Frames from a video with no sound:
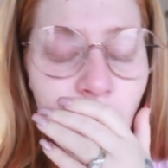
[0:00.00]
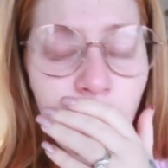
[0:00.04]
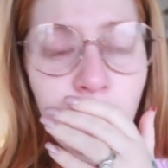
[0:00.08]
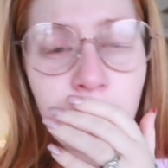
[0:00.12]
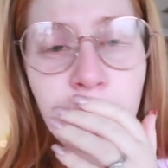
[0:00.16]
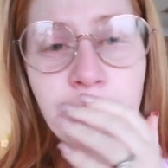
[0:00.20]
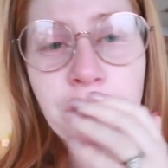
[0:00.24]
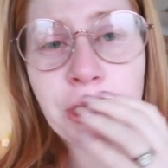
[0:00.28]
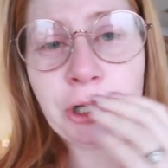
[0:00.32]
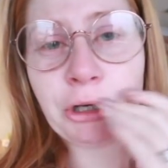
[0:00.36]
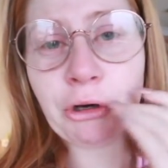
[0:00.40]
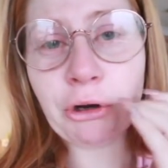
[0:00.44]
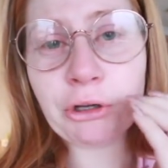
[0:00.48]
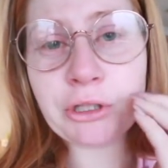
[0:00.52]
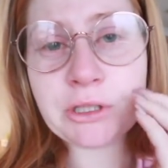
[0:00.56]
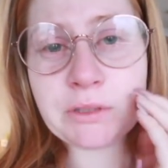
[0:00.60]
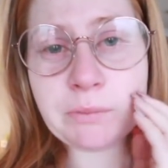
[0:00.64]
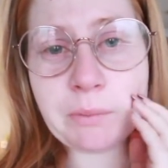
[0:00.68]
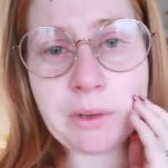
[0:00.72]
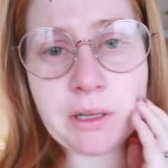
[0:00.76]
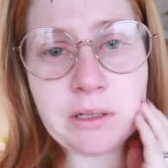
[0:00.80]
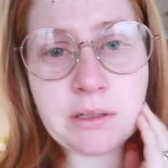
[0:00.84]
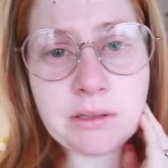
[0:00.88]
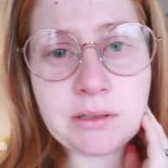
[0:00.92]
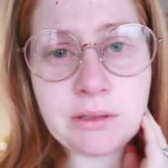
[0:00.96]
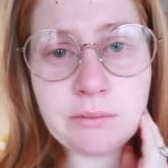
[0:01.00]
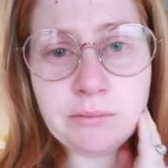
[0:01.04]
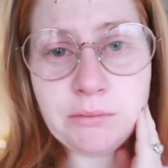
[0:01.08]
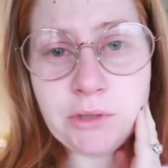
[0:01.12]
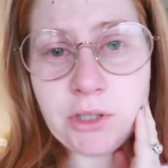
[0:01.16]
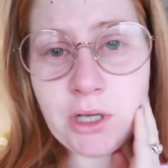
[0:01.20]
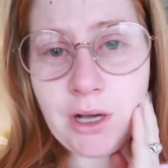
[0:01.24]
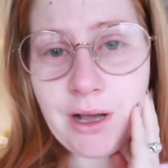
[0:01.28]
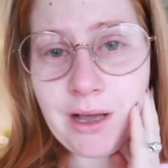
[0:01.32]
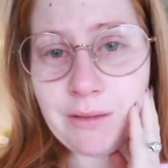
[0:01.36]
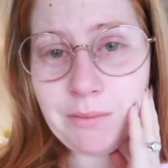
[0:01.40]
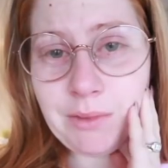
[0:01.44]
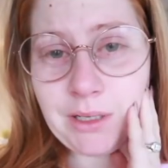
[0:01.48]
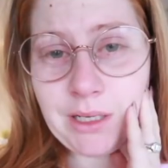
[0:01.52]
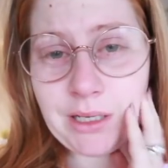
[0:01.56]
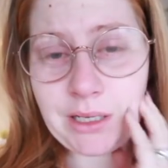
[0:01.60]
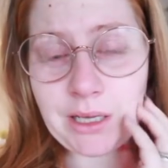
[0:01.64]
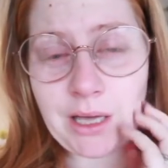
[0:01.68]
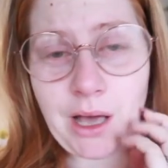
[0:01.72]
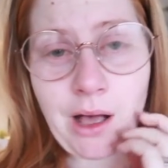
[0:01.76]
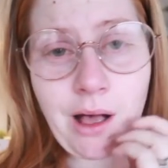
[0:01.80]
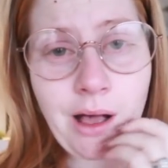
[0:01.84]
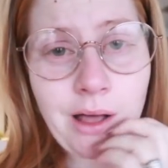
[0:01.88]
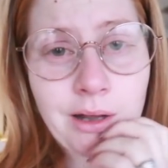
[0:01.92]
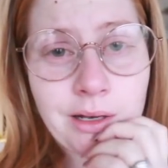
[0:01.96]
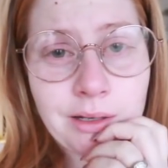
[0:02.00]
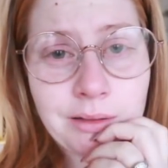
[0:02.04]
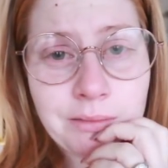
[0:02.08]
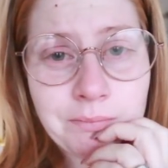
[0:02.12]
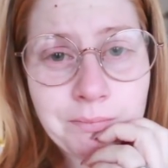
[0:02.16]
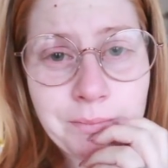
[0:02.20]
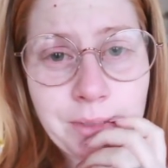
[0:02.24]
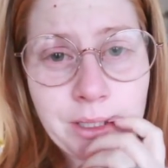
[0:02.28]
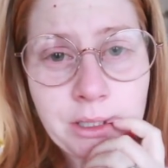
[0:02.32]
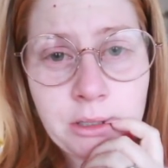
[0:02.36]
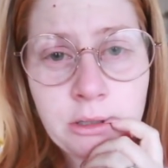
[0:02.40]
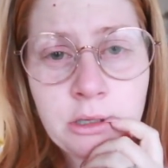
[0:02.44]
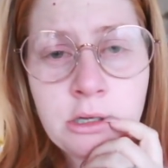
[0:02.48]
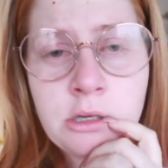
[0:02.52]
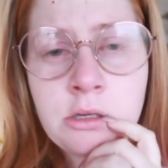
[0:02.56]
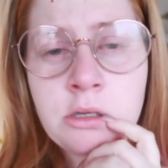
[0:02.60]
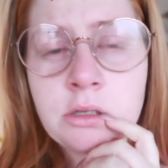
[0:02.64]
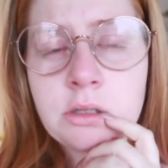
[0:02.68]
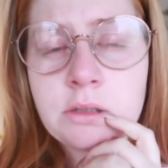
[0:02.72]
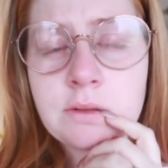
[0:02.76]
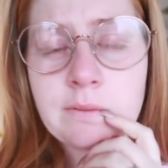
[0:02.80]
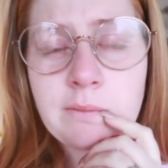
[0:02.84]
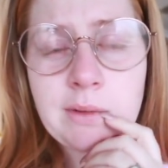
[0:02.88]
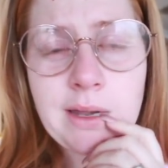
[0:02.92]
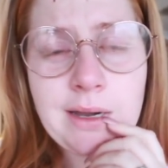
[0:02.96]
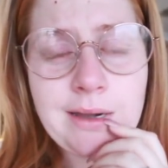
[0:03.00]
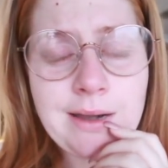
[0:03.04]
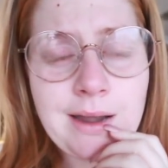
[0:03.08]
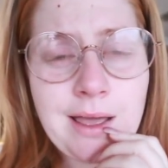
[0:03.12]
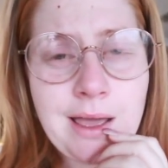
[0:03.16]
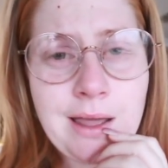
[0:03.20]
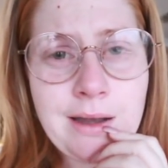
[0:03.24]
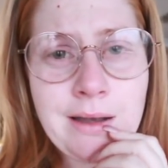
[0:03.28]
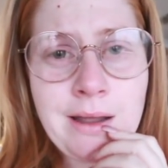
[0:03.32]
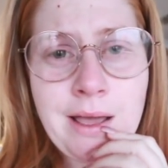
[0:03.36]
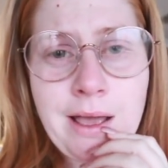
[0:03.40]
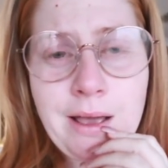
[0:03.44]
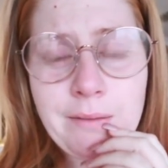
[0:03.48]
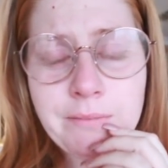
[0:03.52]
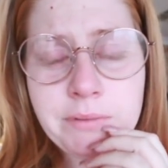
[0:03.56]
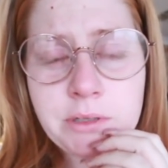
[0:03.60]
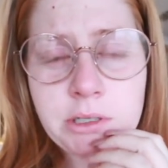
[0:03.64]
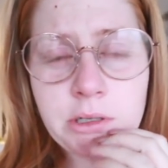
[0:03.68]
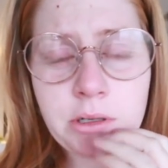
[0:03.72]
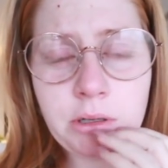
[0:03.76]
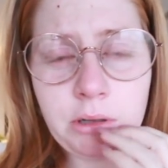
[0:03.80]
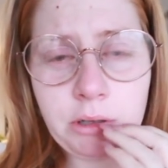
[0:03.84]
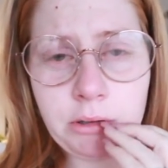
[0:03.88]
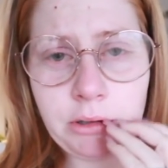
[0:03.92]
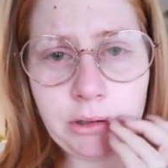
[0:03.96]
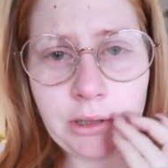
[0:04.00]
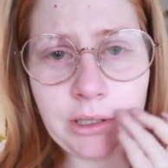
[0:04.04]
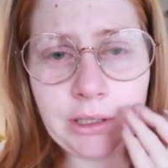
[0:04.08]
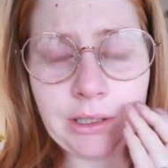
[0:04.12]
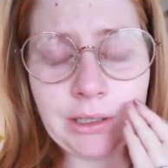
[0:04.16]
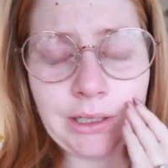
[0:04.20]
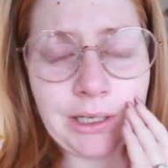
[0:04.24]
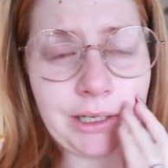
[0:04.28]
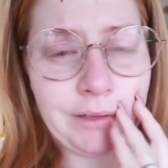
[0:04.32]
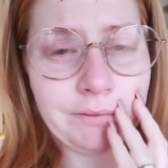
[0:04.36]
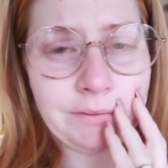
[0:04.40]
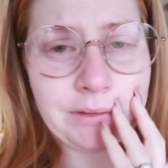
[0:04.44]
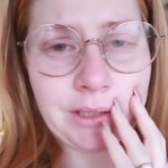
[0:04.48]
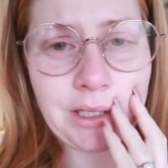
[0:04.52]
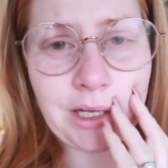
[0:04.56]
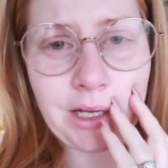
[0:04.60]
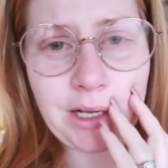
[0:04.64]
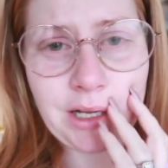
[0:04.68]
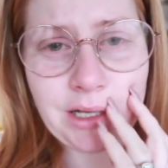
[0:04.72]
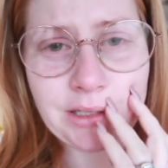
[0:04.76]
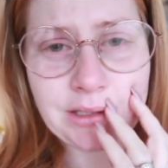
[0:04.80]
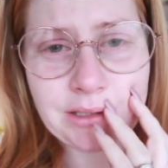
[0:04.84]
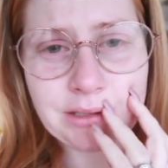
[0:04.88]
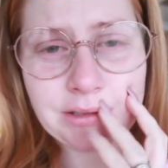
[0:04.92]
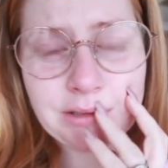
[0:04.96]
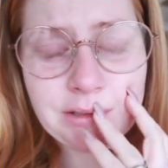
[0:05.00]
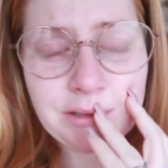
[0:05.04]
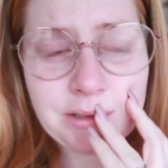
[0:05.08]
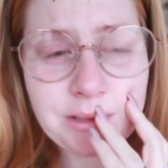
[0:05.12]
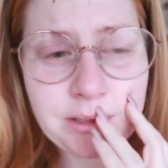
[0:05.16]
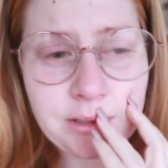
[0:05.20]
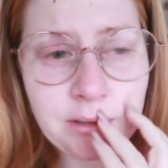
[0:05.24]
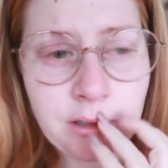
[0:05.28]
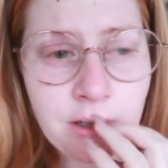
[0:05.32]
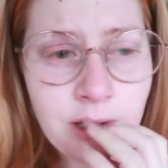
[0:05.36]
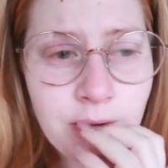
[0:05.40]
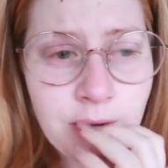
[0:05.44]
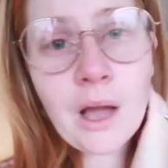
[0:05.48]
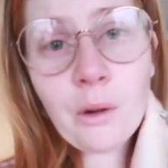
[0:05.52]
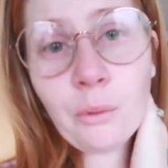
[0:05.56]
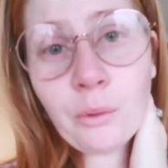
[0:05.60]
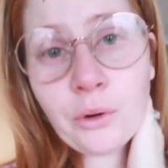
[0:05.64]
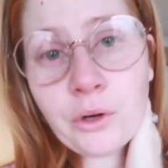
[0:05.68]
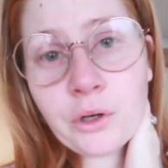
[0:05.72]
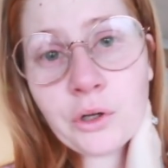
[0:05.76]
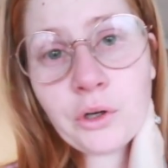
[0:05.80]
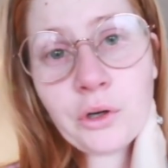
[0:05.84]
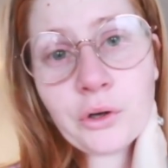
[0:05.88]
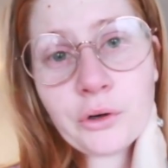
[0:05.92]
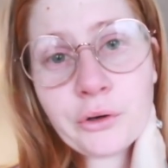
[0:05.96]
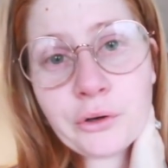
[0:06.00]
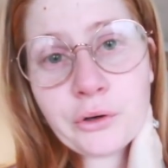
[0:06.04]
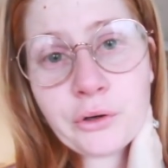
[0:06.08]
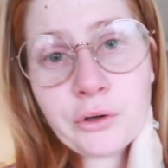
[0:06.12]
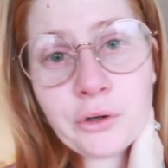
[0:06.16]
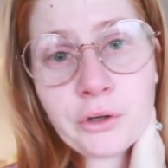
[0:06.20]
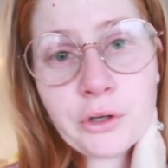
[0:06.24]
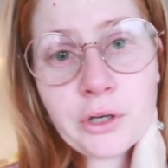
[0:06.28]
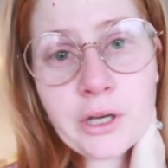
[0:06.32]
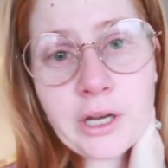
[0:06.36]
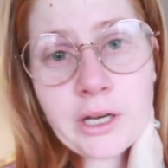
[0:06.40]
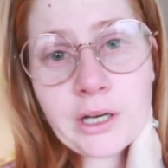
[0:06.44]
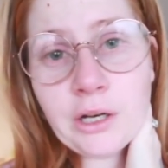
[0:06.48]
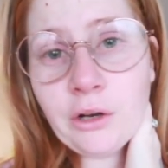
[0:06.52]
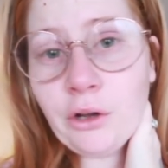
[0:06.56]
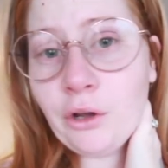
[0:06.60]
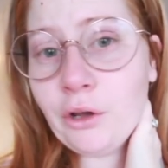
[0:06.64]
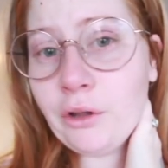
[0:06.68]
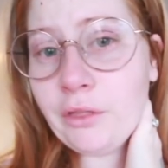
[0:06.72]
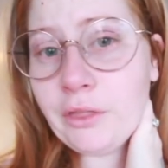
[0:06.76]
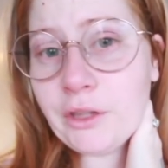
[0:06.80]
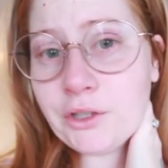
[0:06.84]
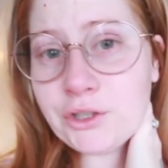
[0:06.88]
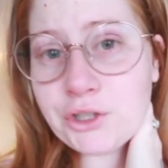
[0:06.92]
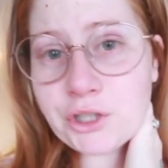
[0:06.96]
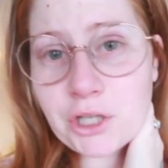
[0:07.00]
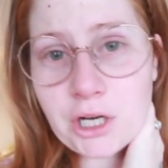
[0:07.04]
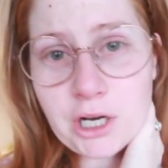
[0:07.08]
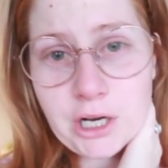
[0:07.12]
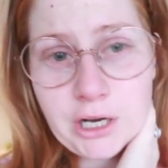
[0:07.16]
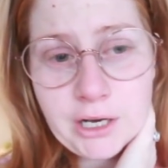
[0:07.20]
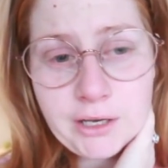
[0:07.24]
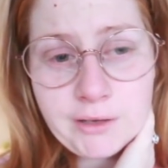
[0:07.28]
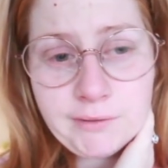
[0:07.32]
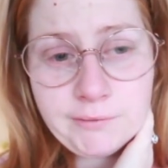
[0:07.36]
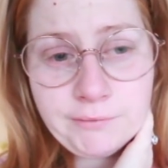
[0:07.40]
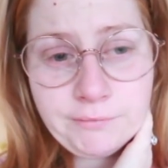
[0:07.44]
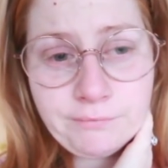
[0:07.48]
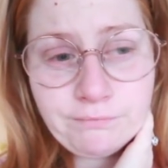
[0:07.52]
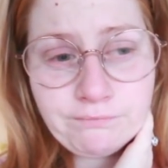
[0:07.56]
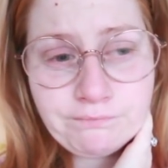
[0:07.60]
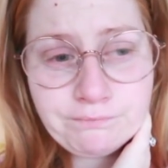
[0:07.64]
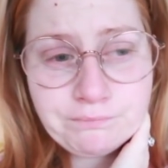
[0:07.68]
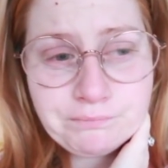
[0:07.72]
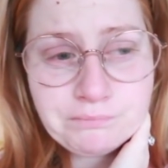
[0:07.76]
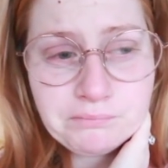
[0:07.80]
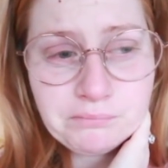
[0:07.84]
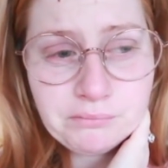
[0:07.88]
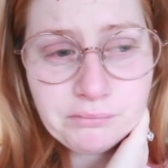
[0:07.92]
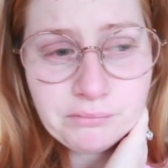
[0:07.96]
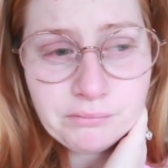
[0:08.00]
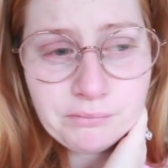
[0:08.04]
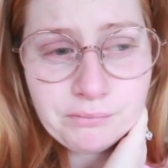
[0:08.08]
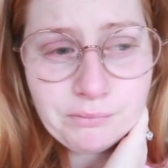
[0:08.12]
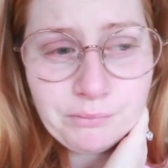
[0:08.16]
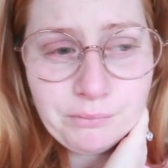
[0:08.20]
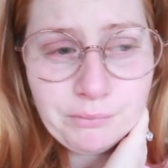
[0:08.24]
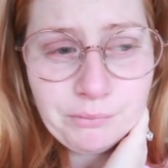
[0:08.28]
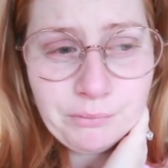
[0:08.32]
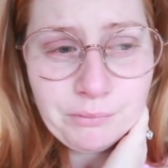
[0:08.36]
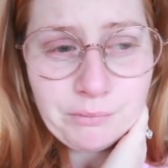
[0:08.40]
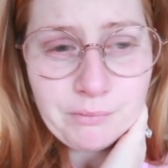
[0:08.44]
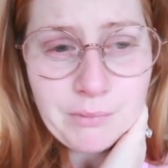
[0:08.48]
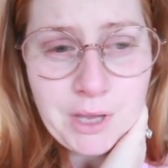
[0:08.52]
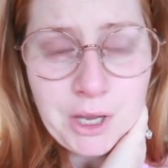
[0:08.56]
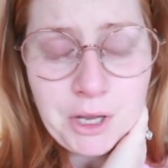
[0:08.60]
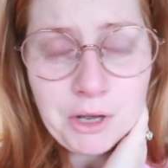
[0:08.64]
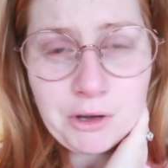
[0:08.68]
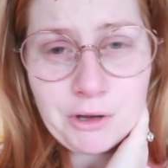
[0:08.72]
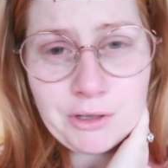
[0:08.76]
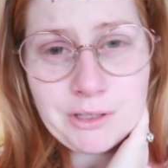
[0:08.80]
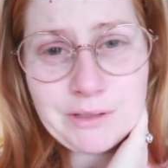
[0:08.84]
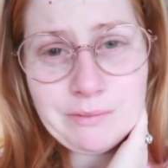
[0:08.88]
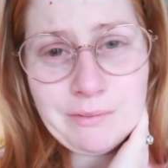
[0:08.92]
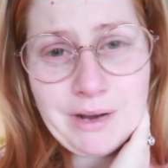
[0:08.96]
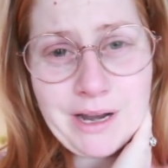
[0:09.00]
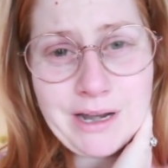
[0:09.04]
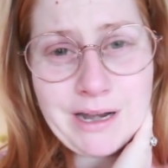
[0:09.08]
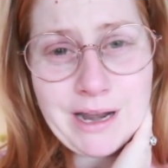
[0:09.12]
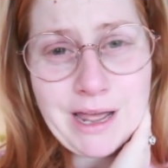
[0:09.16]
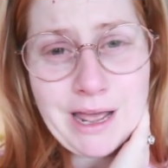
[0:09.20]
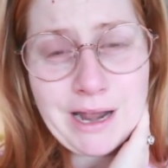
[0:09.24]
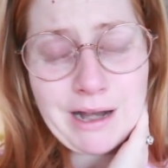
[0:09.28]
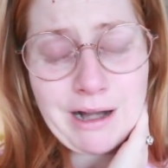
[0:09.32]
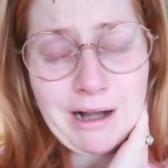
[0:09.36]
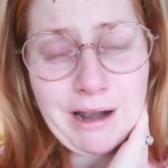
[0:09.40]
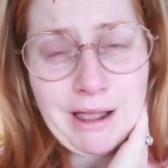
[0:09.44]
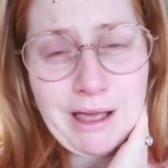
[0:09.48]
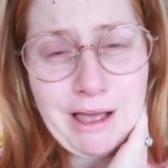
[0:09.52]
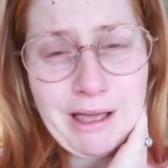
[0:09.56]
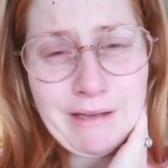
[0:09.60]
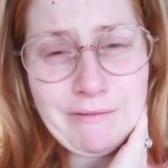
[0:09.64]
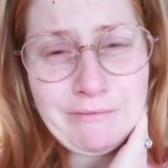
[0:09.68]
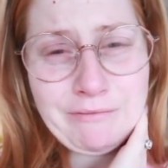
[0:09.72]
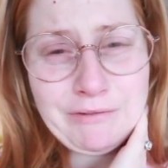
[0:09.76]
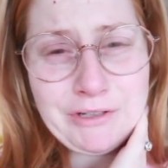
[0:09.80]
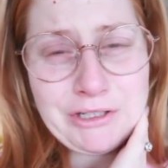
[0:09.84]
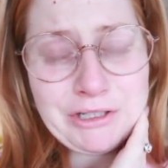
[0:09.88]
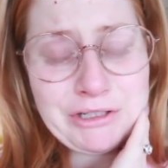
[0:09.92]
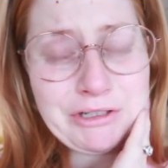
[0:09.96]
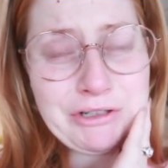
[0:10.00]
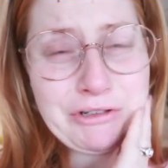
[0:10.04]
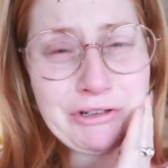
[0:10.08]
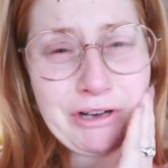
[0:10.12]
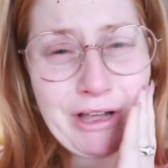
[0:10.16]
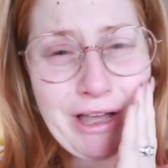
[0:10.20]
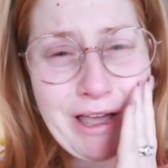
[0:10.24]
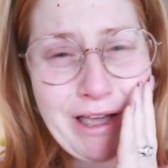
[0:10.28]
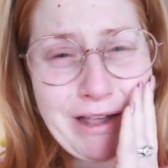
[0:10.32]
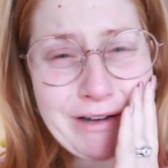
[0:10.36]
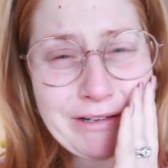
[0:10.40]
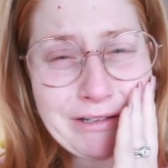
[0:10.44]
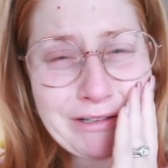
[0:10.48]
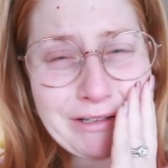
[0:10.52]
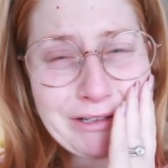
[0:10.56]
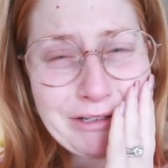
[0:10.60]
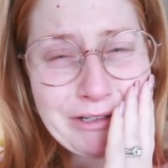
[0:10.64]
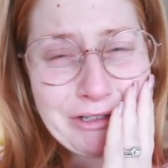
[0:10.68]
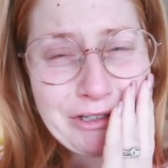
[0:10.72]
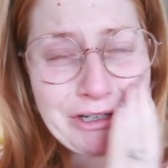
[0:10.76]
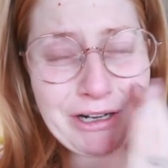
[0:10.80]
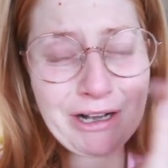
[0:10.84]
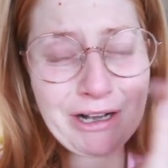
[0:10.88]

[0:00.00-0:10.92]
I wanna go spend some time in a garden because my Nan absolutely loved gardens. I wanna go and learn the jive because my Nan loved to dance the